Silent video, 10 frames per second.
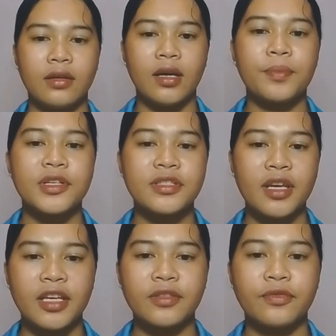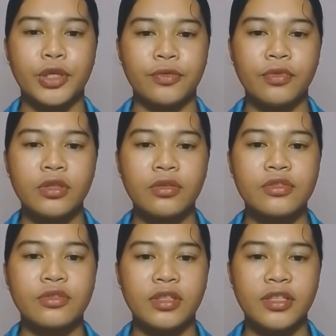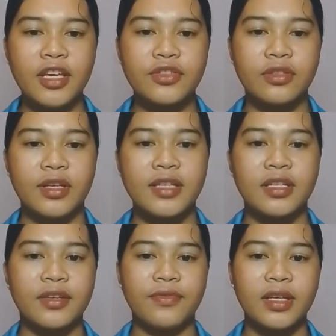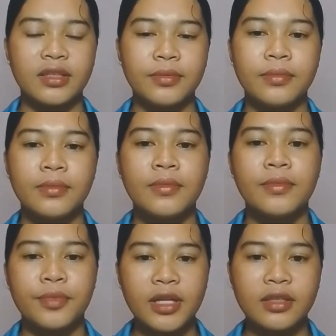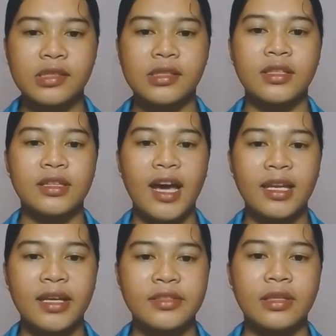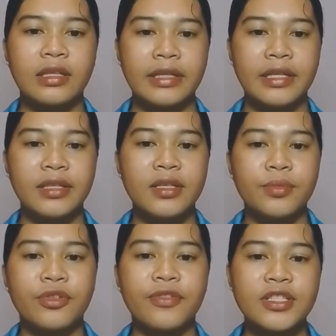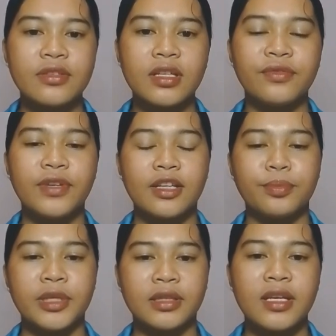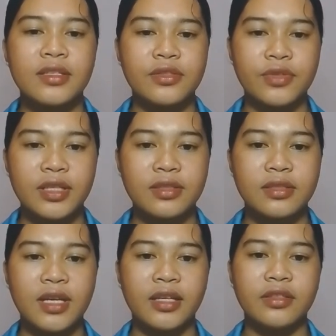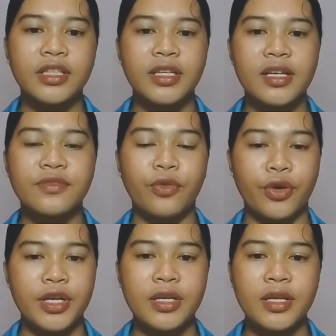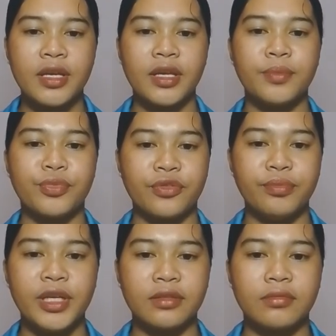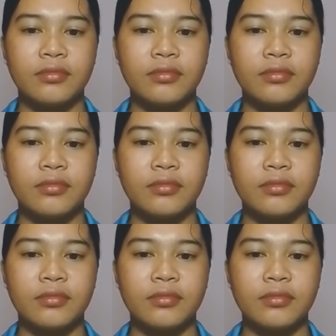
Appreciate portfolio consolidation as a reflective practice that highlights learning, professional development, strengths, and areas for improvement.